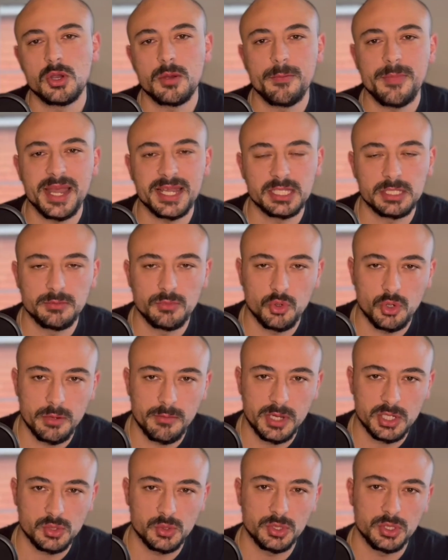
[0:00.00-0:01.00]
Welcome back to Modern
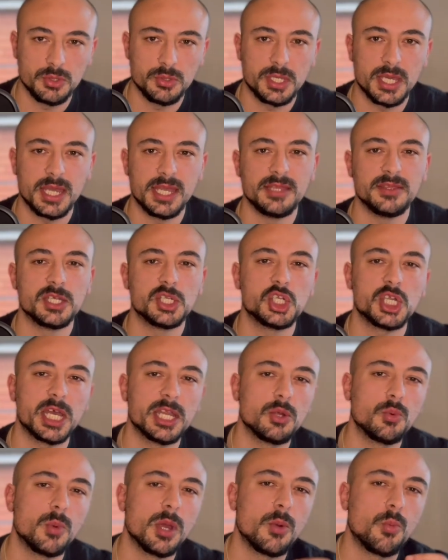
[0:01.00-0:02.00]
Muscle UK, the
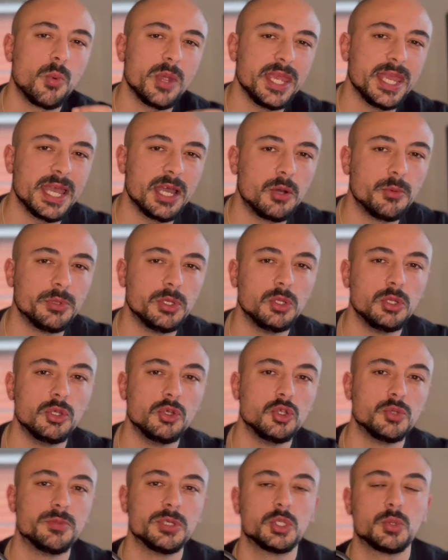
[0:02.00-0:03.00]
channel where we help you
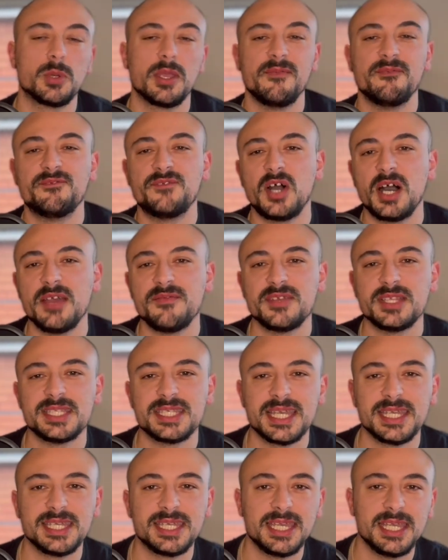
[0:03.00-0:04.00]
lose between 5 and
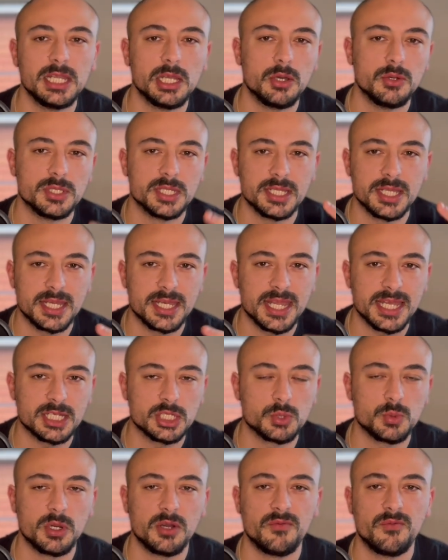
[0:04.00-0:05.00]
10 kilos in the next
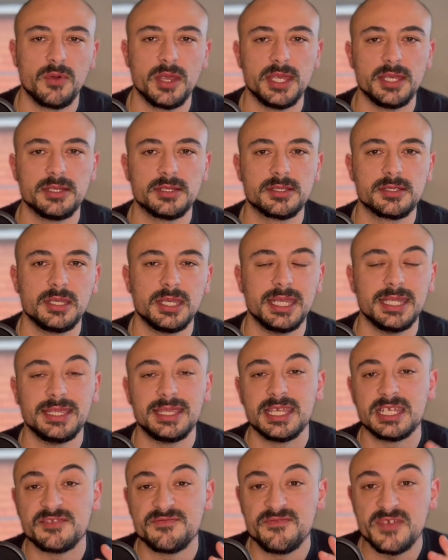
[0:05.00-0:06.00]
12 weeks. In
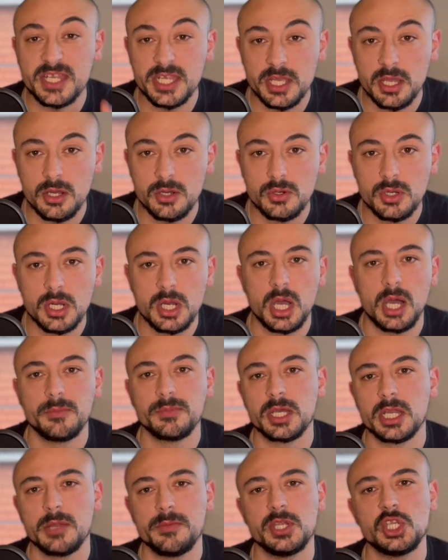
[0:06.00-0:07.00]
this video, I'm
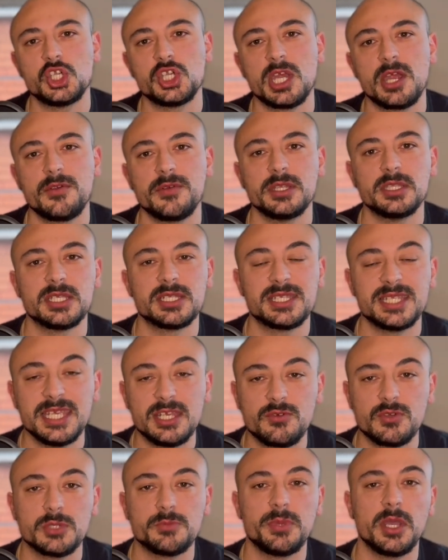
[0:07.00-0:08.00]
going to be sharing the
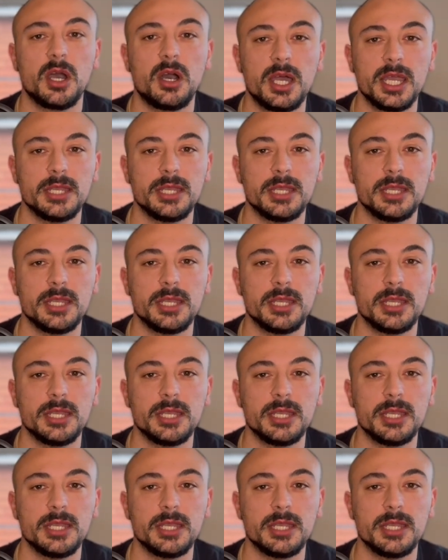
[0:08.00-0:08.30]
secrets behind